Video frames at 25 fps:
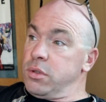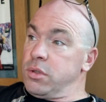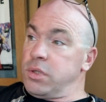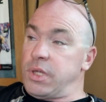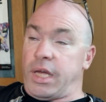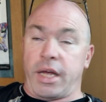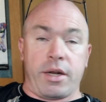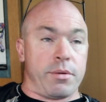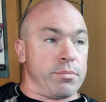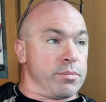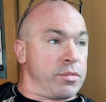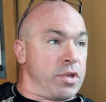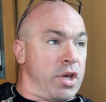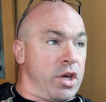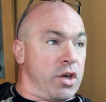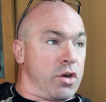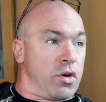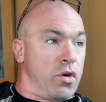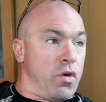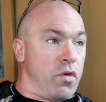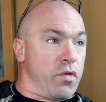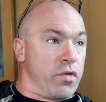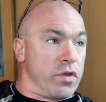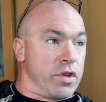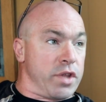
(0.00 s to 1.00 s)
Let him take
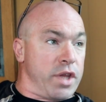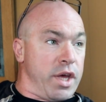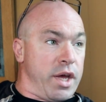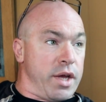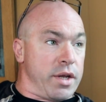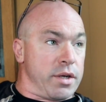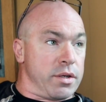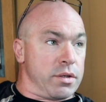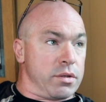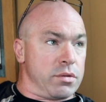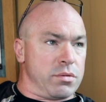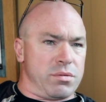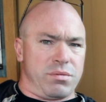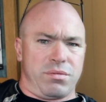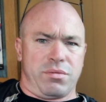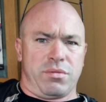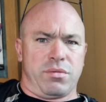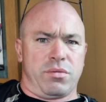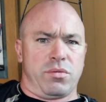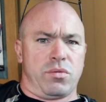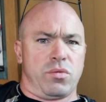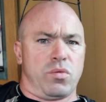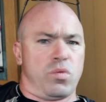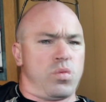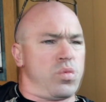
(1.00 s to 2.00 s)
over that.
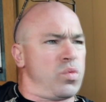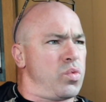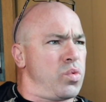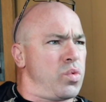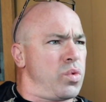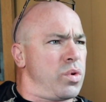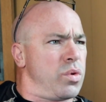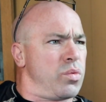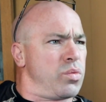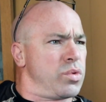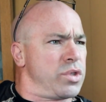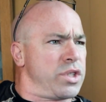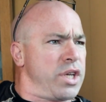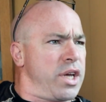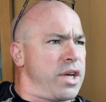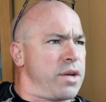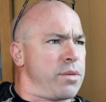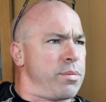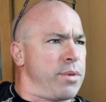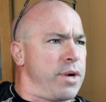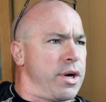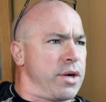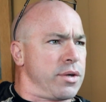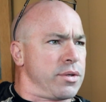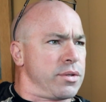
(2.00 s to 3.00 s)
What was that
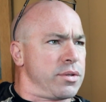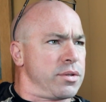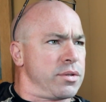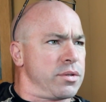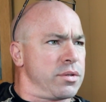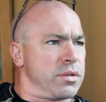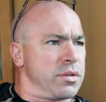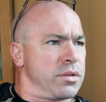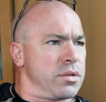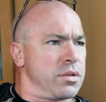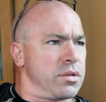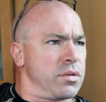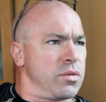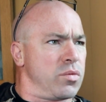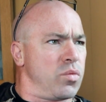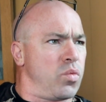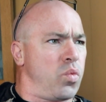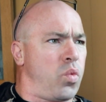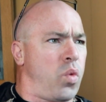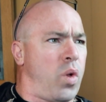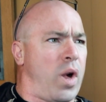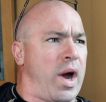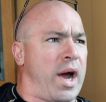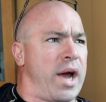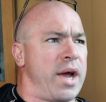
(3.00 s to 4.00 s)
about?
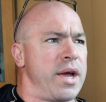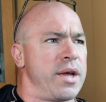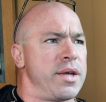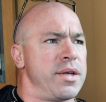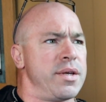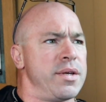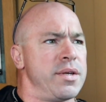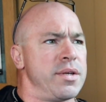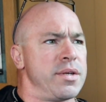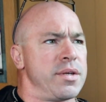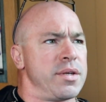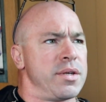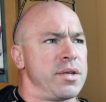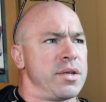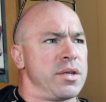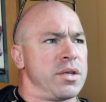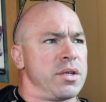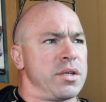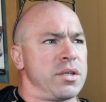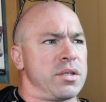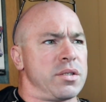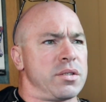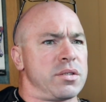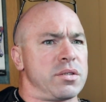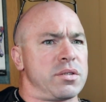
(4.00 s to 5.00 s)
Why
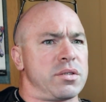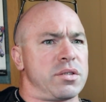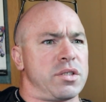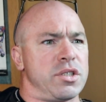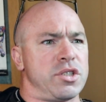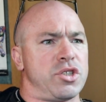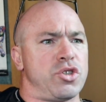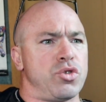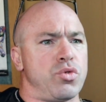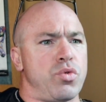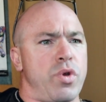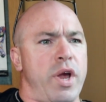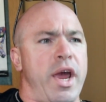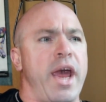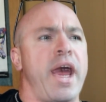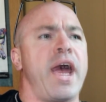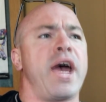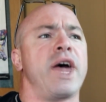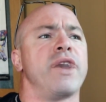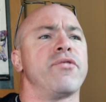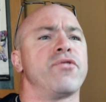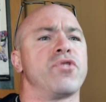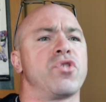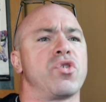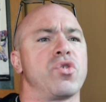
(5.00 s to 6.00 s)
did you
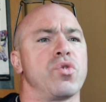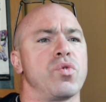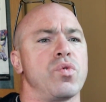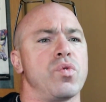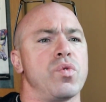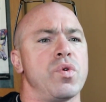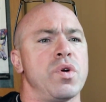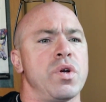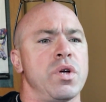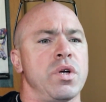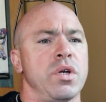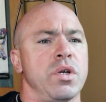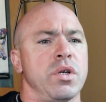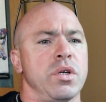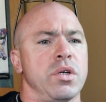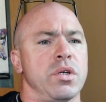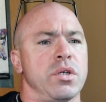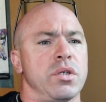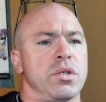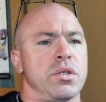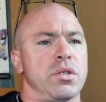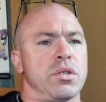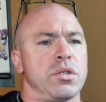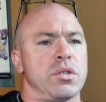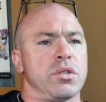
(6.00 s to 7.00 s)
have to
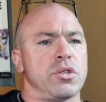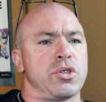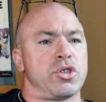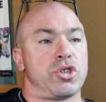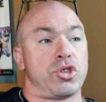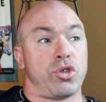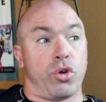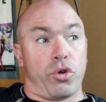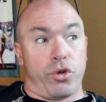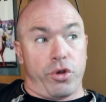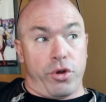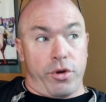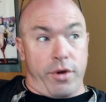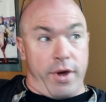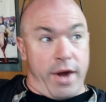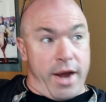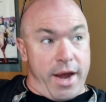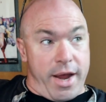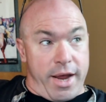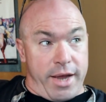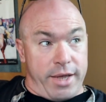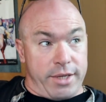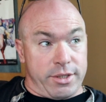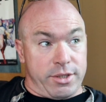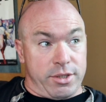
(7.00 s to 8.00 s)
show your
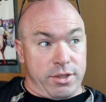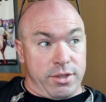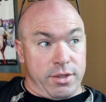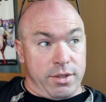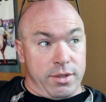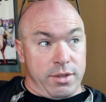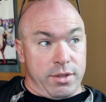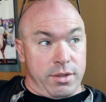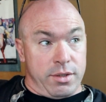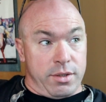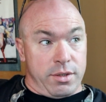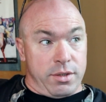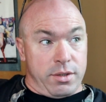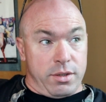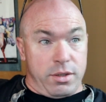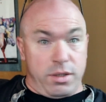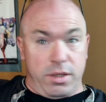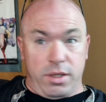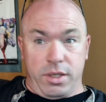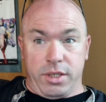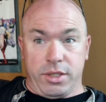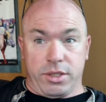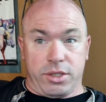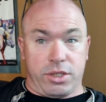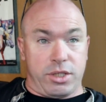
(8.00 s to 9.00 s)
ass
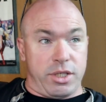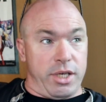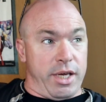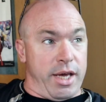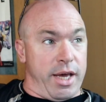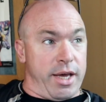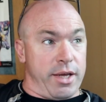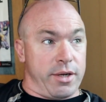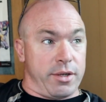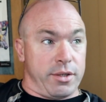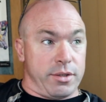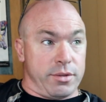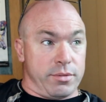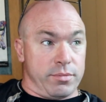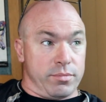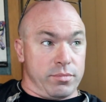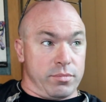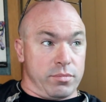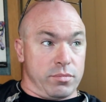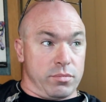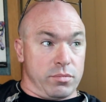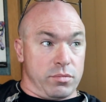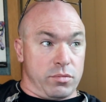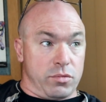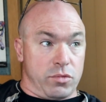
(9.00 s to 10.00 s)
in Seattle?
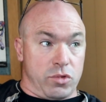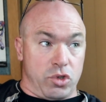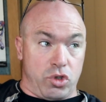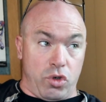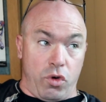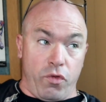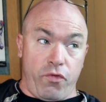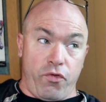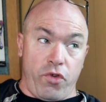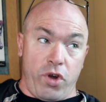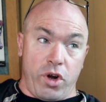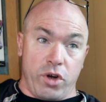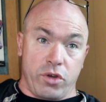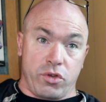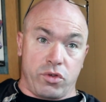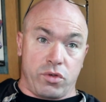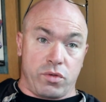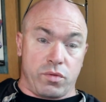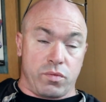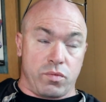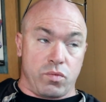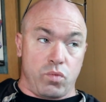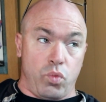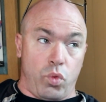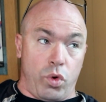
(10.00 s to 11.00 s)
So far,
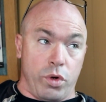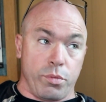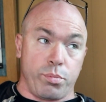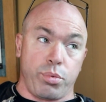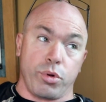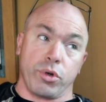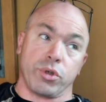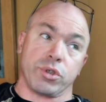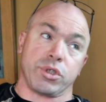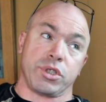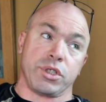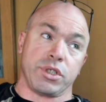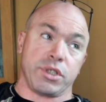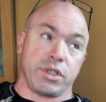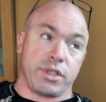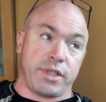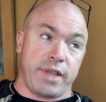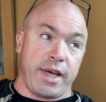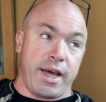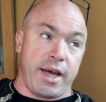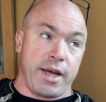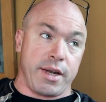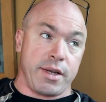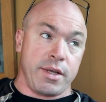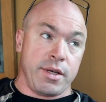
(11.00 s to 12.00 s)
one person's
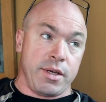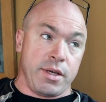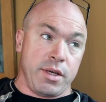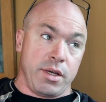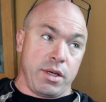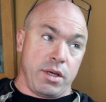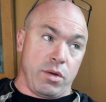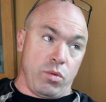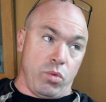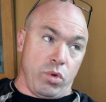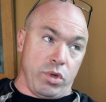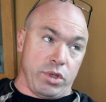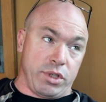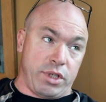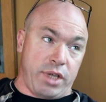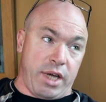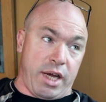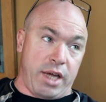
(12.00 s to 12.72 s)
dead and one's